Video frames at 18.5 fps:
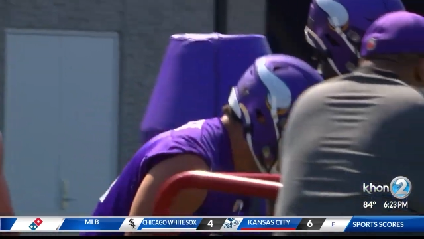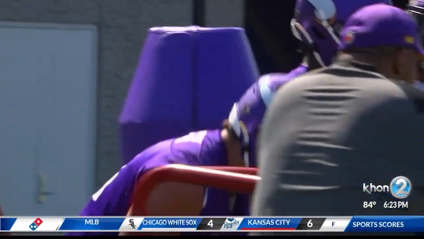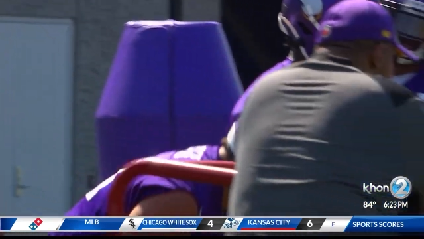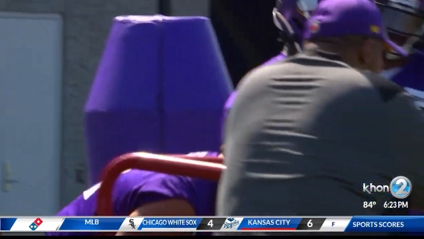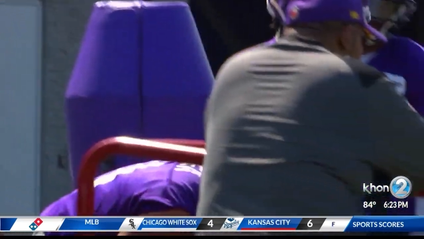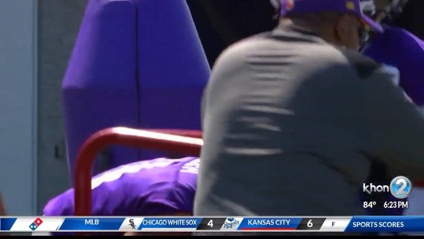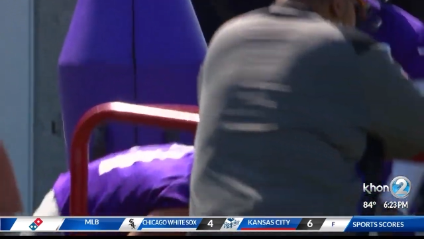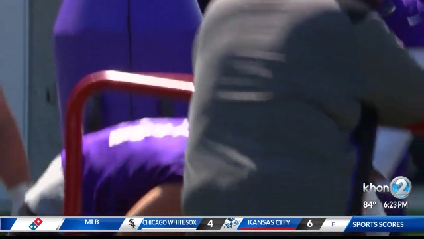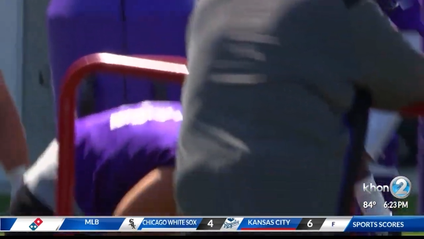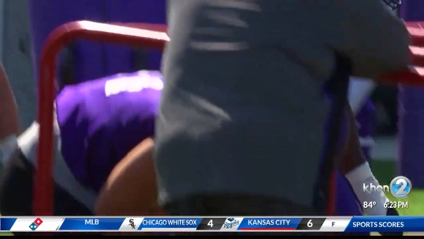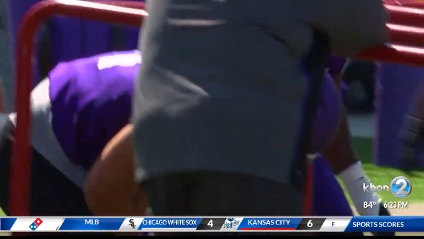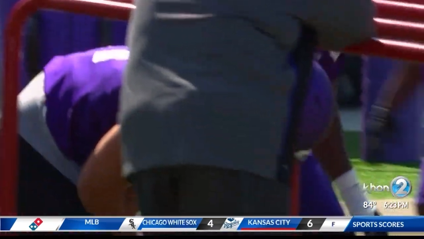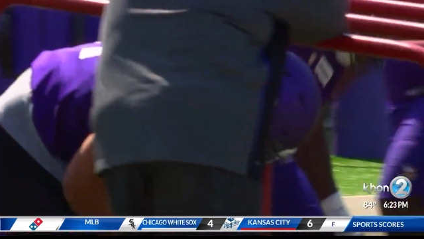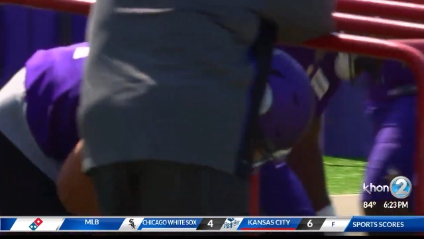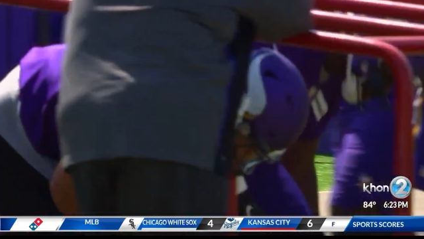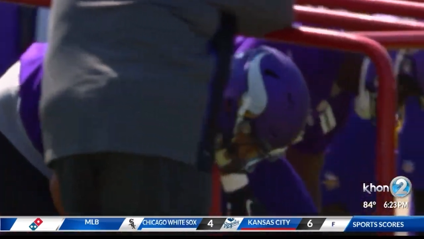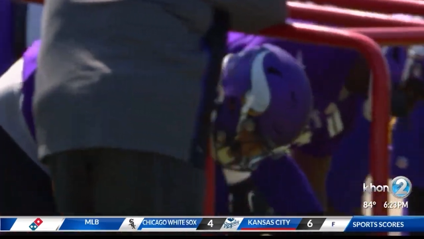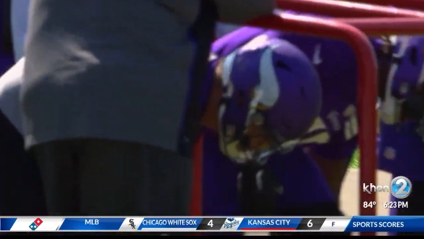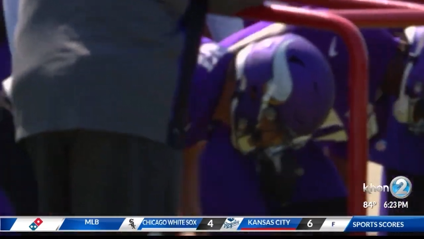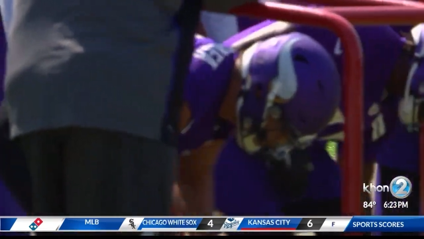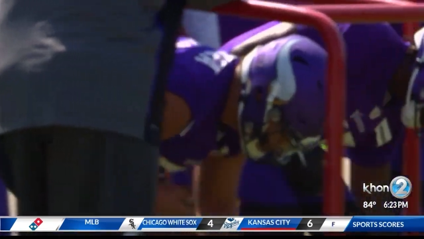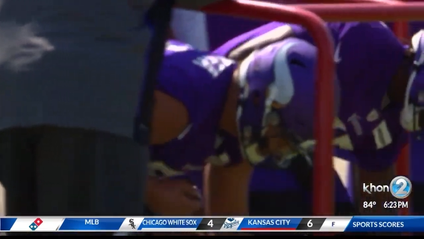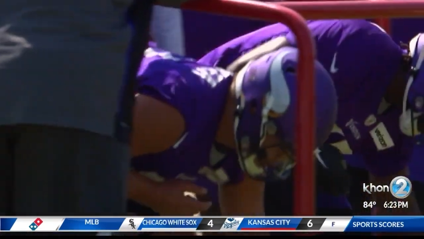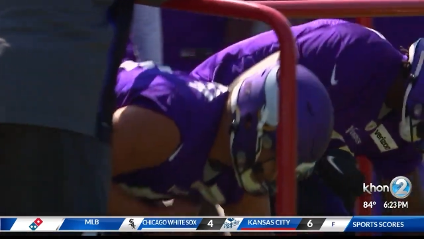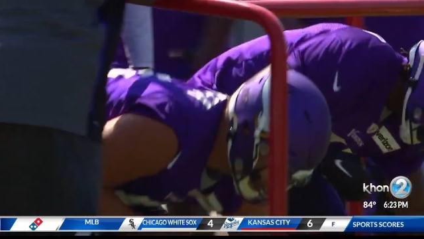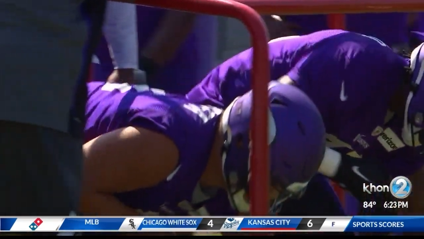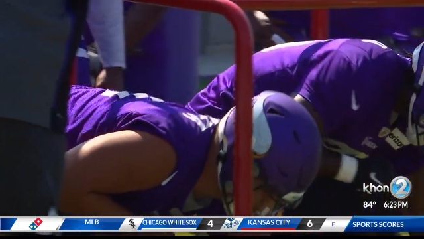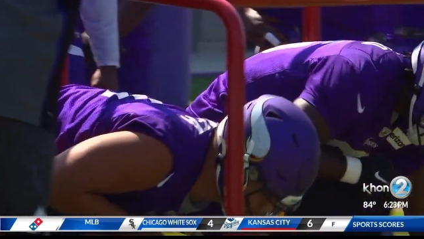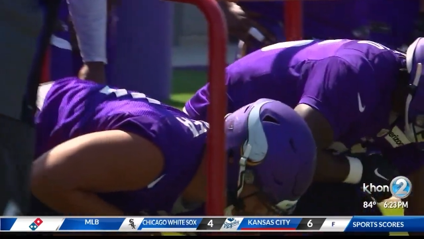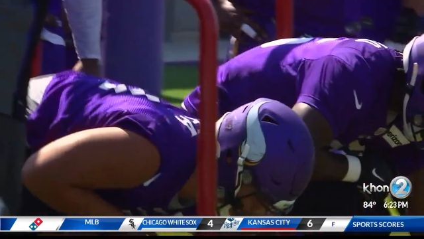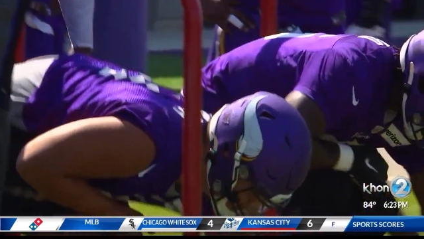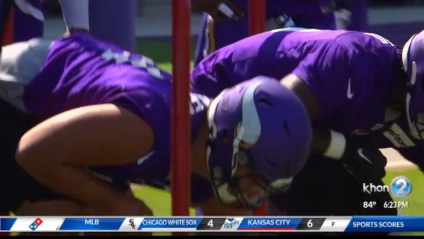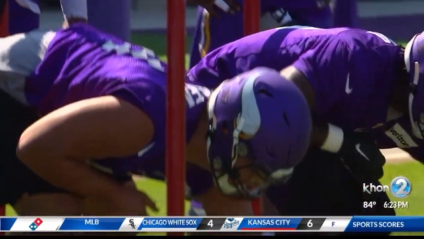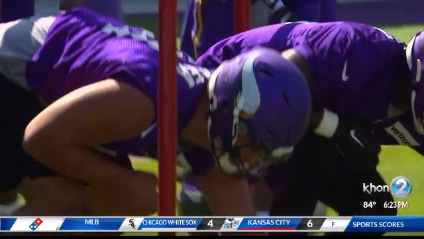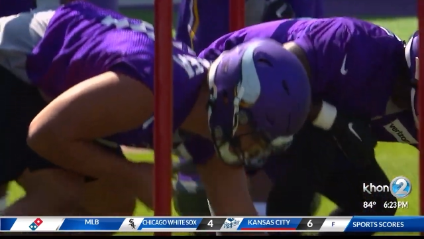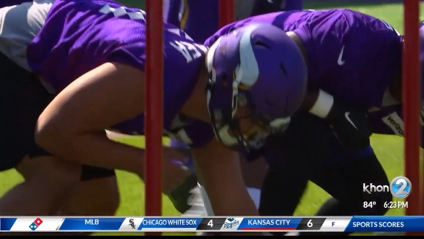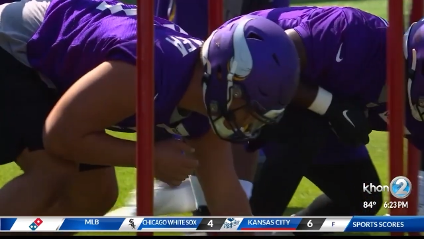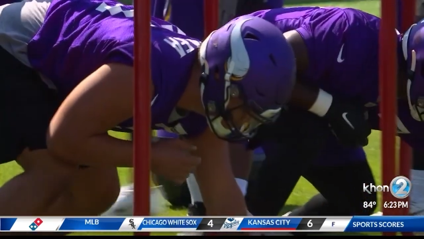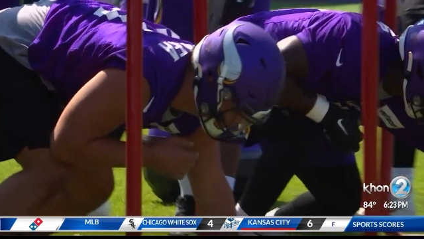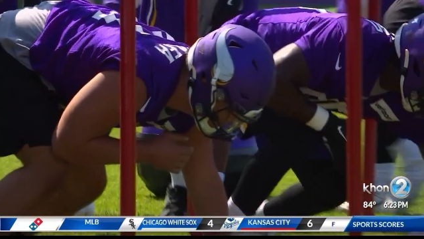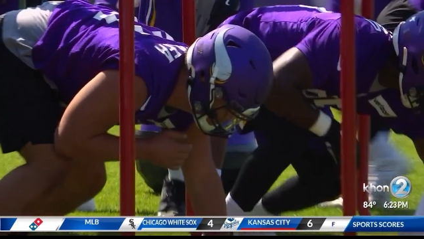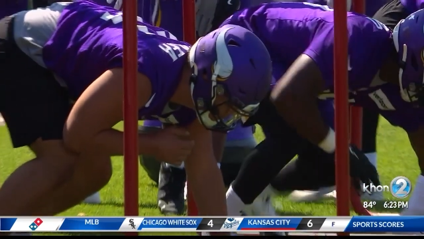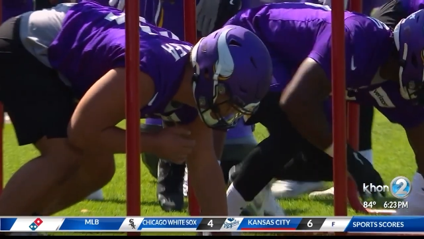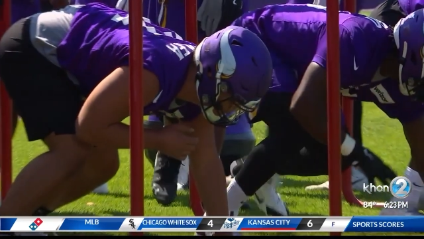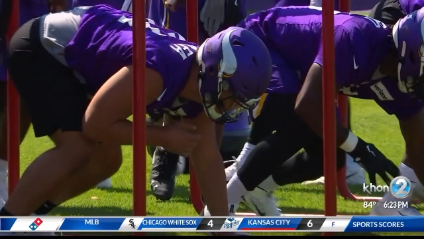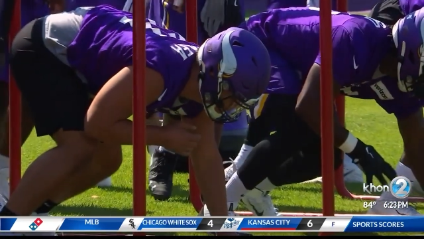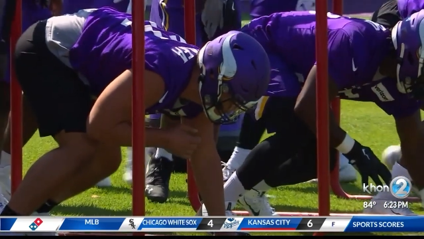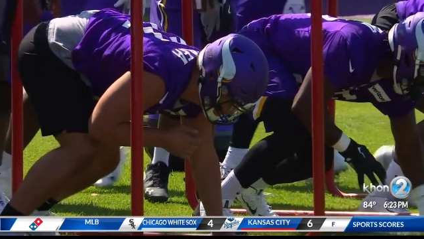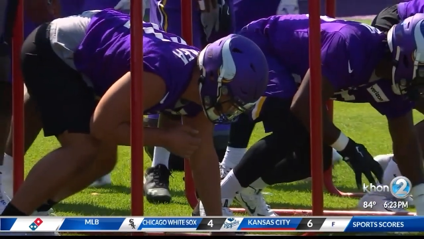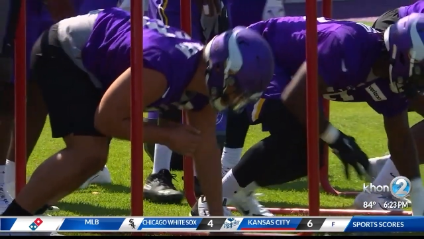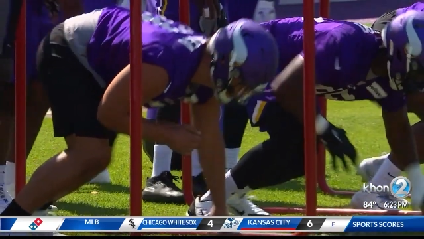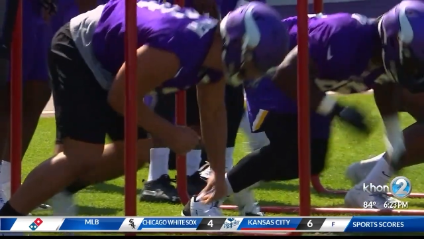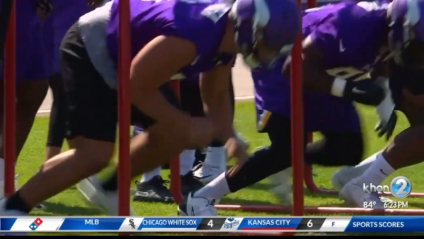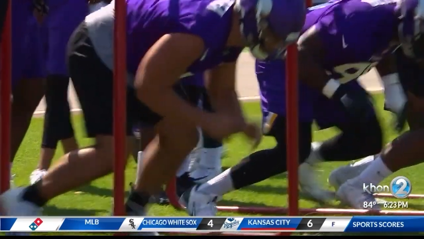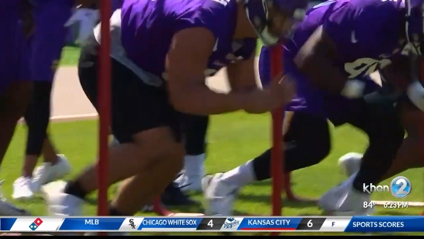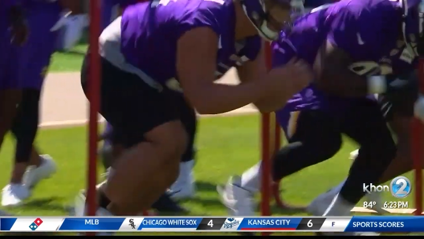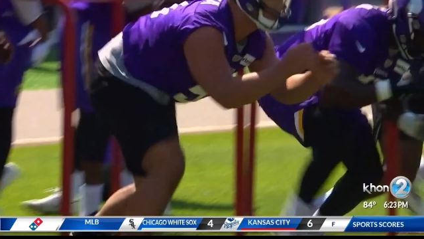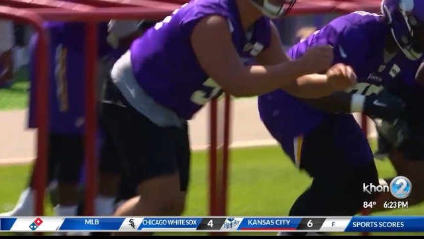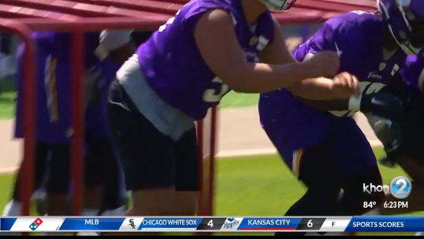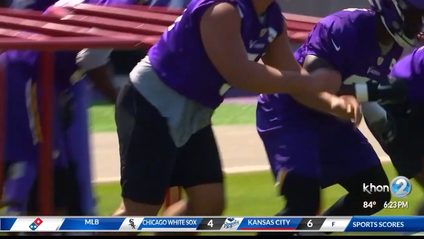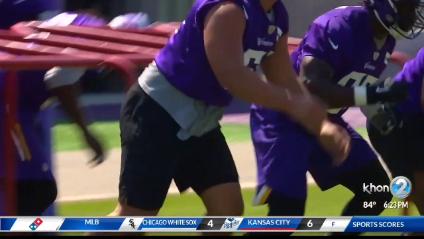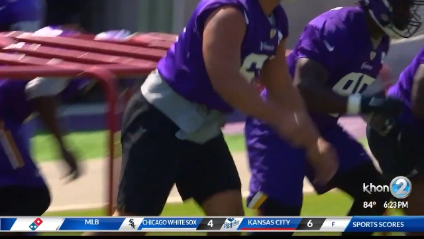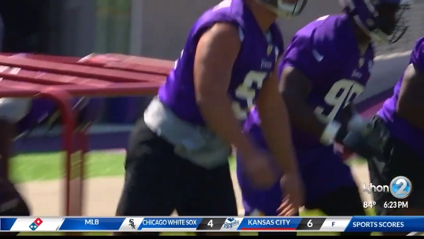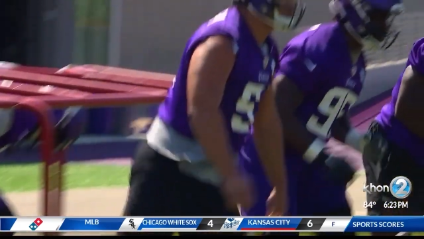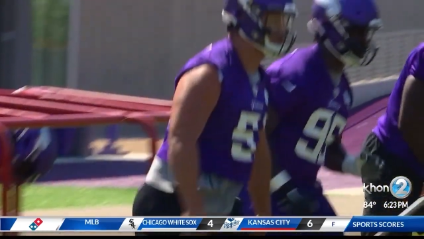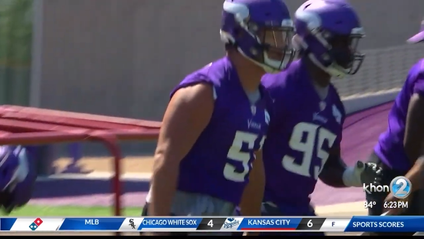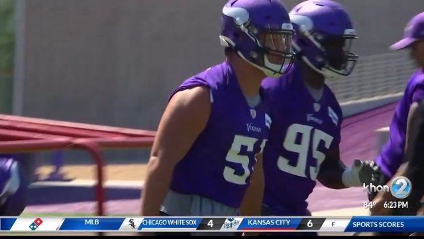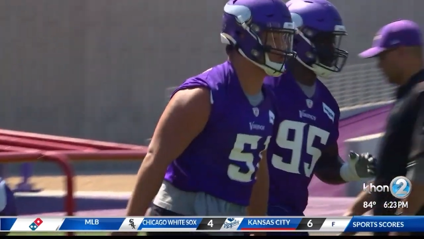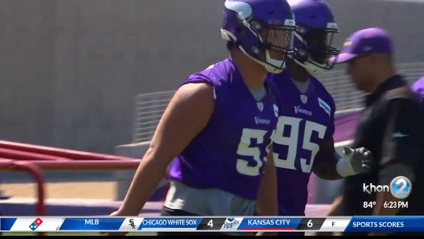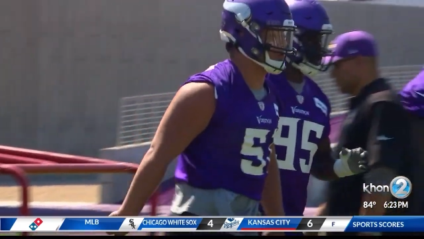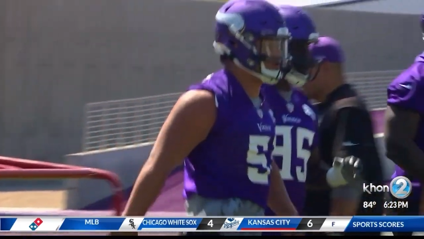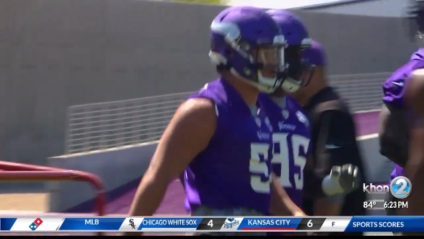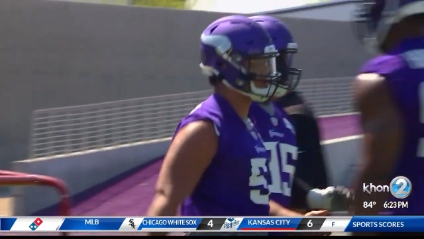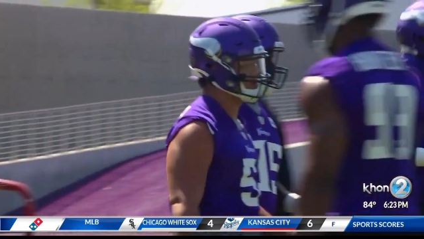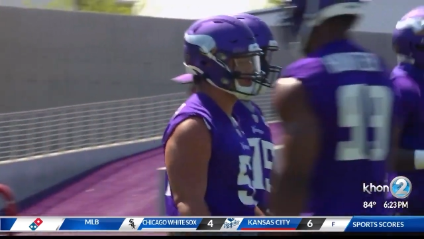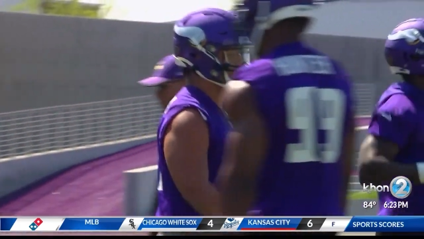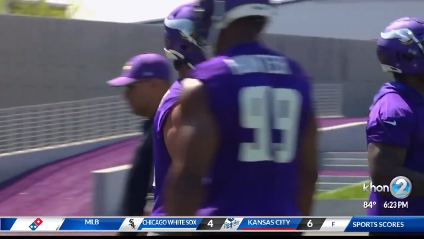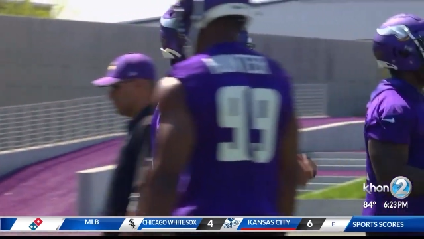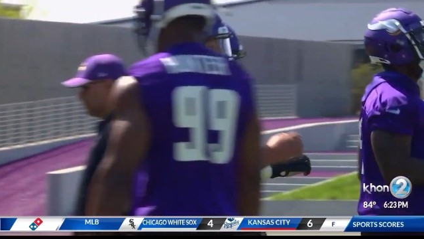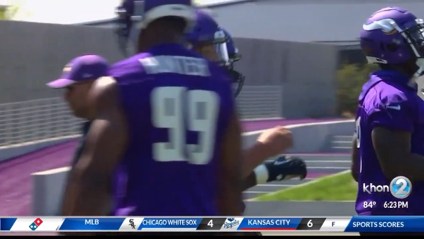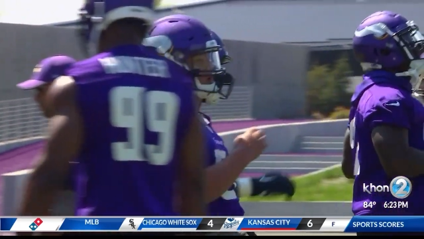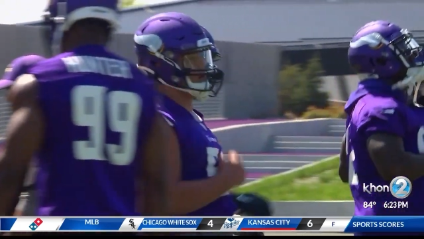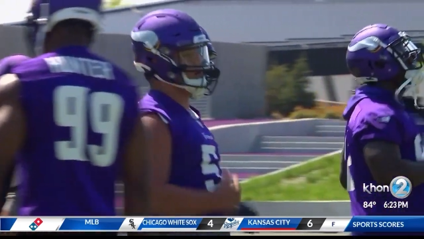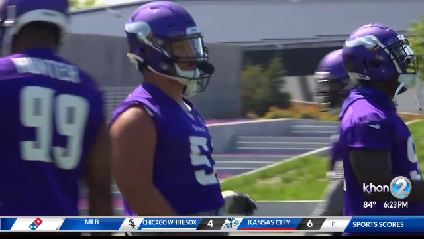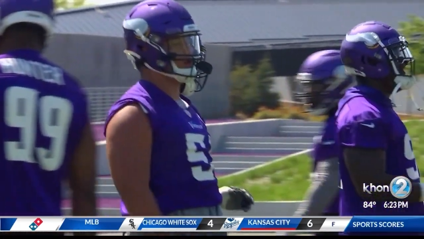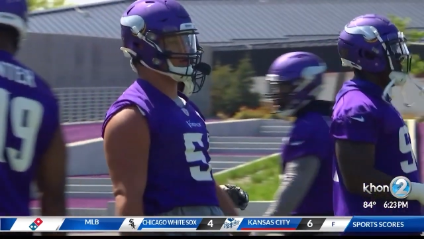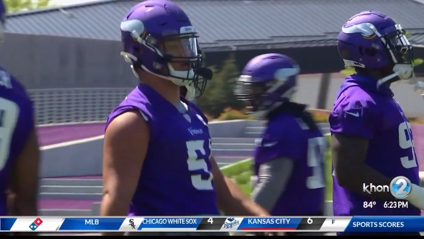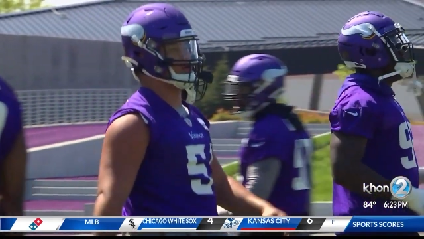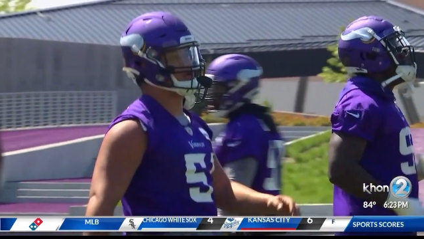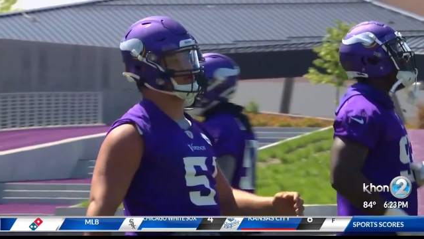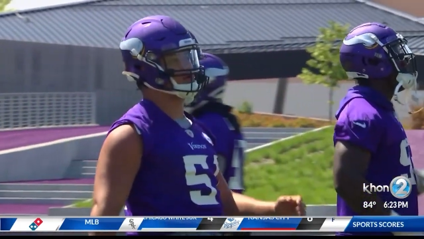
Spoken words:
Nobody's mouth can be seen.